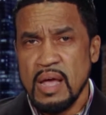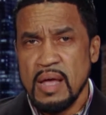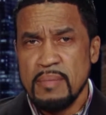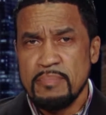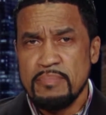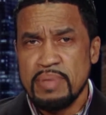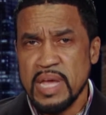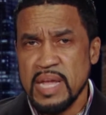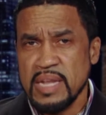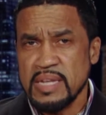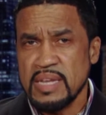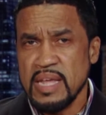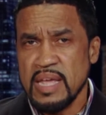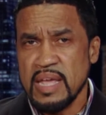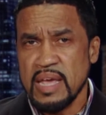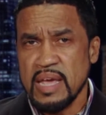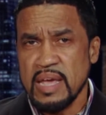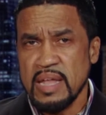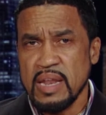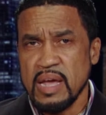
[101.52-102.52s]

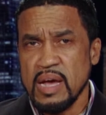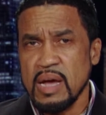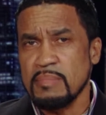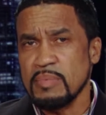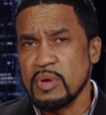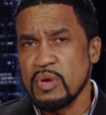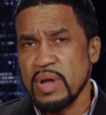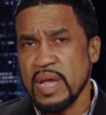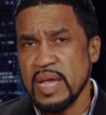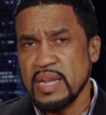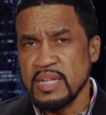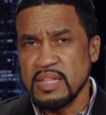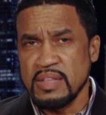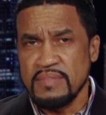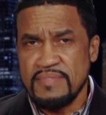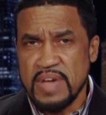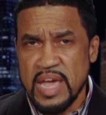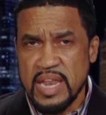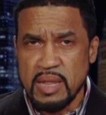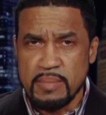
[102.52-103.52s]
pending an upgrade in the
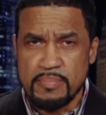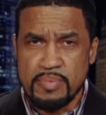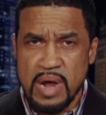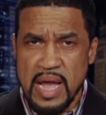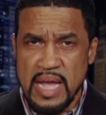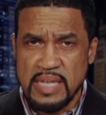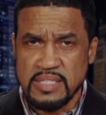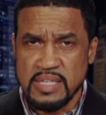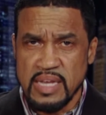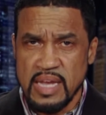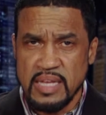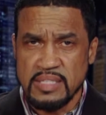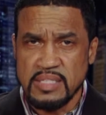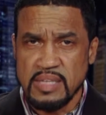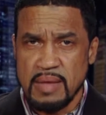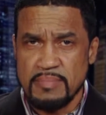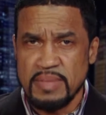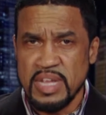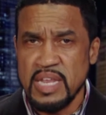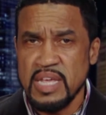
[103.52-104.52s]
vetting process.
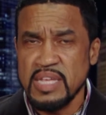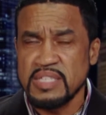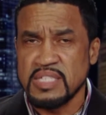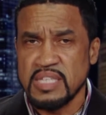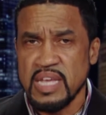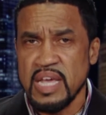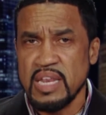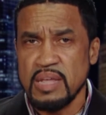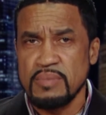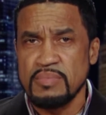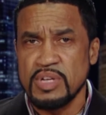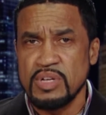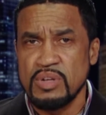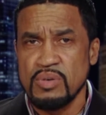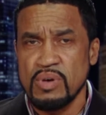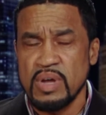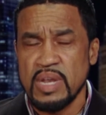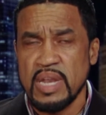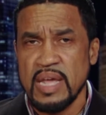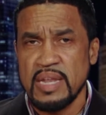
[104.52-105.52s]
I mean, he said he would
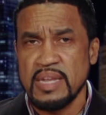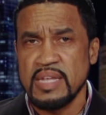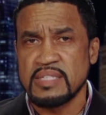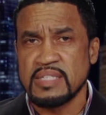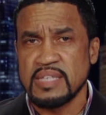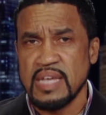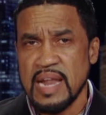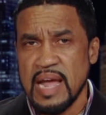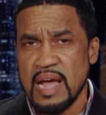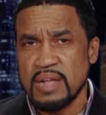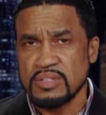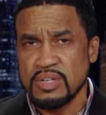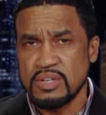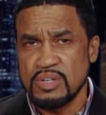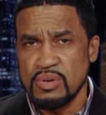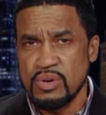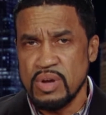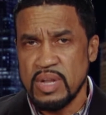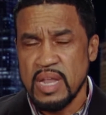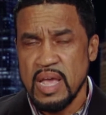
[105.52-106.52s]
do it, and he set out to
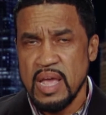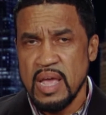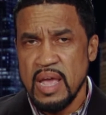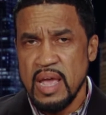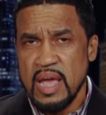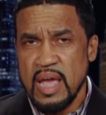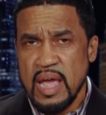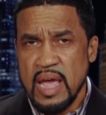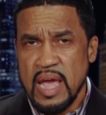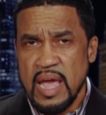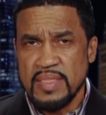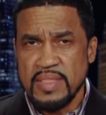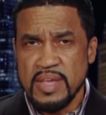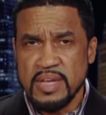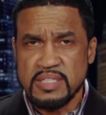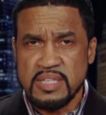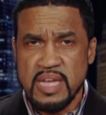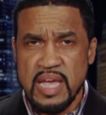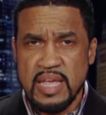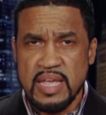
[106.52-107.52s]
do it, and they're
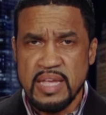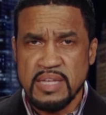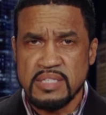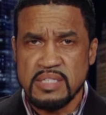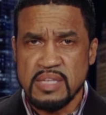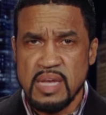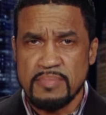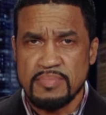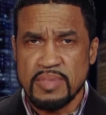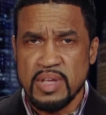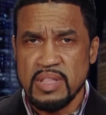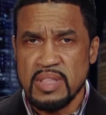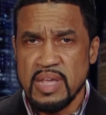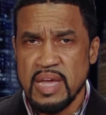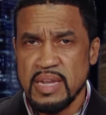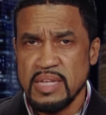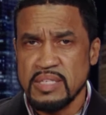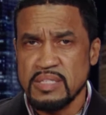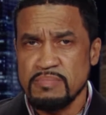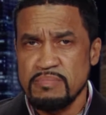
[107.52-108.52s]
taking something that
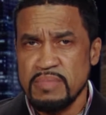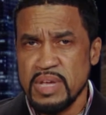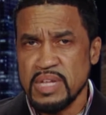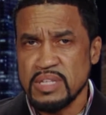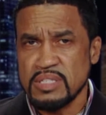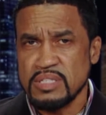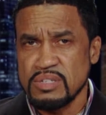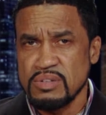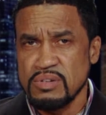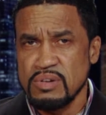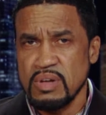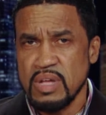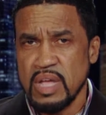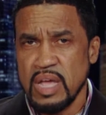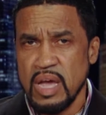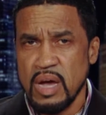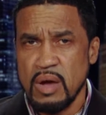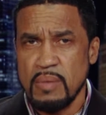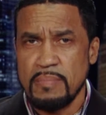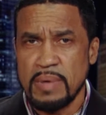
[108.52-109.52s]
is meant to
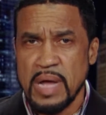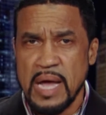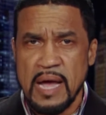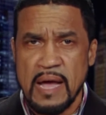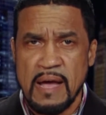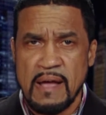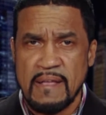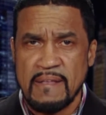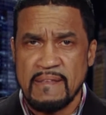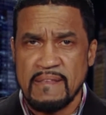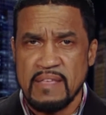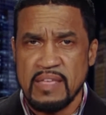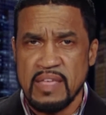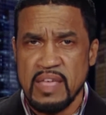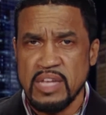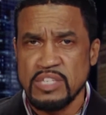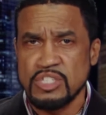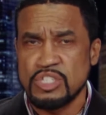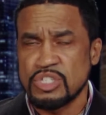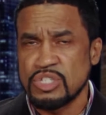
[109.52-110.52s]
help uh,
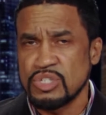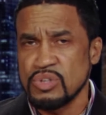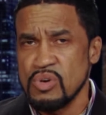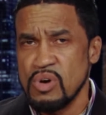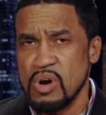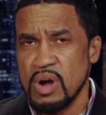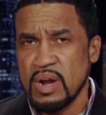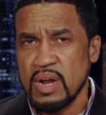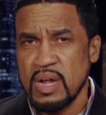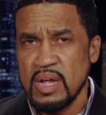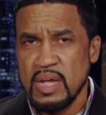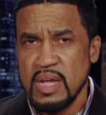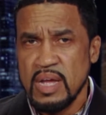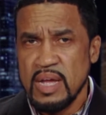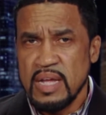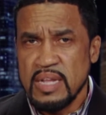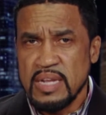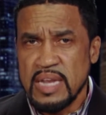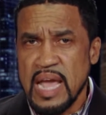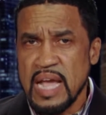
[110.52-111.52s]
ensure
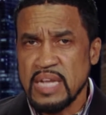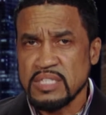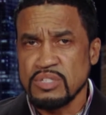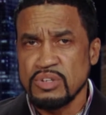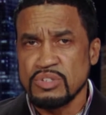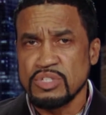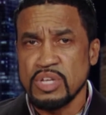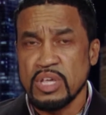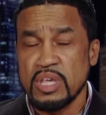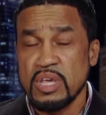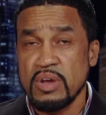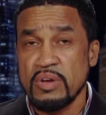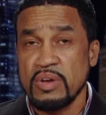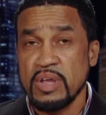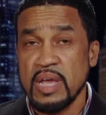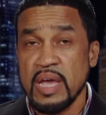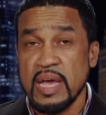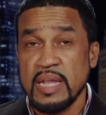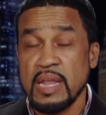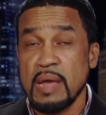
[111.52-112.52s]
national
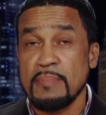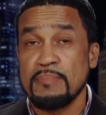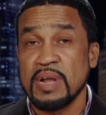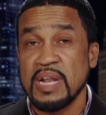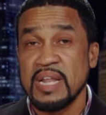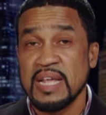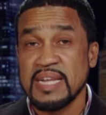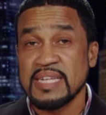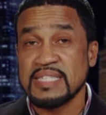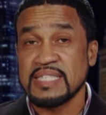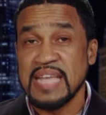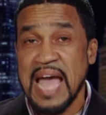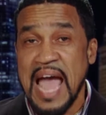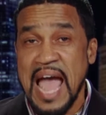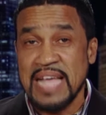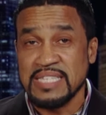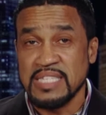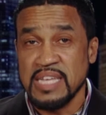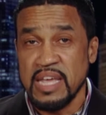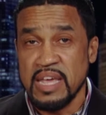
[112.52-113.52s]
security, and they're
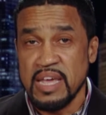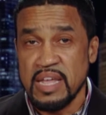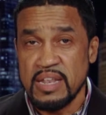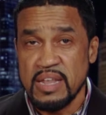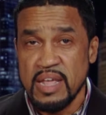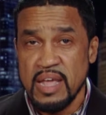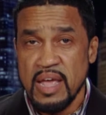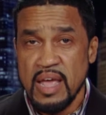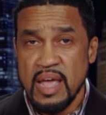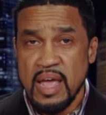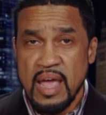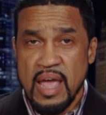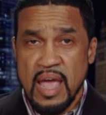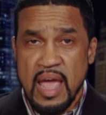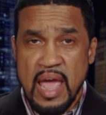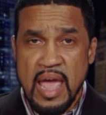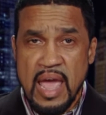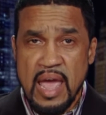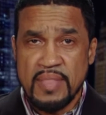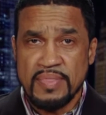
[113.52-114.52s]
politicizing it,
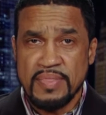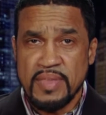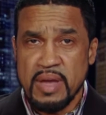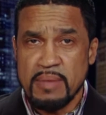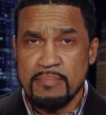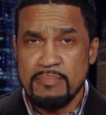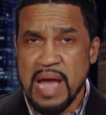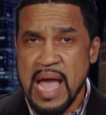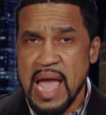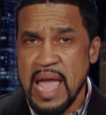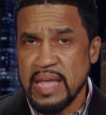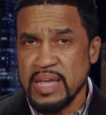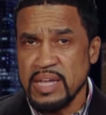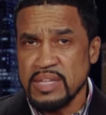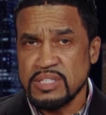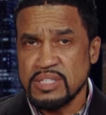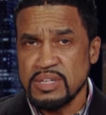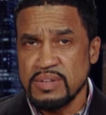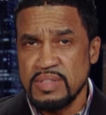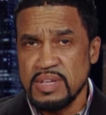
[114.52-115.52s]
and they're buying
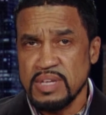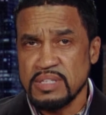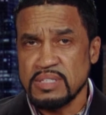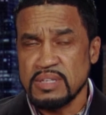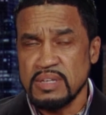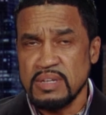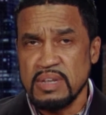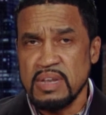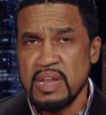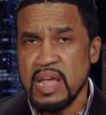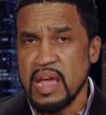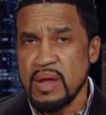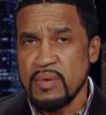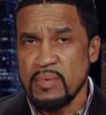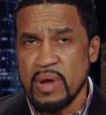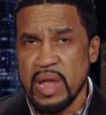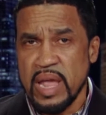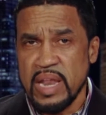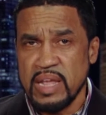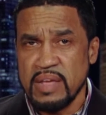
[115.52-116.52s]
into this
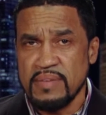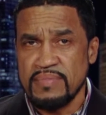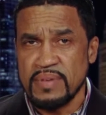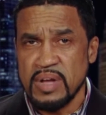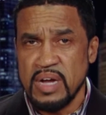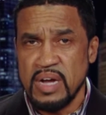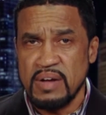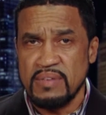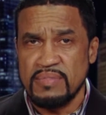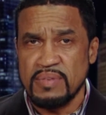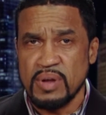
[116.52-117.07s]
narrative of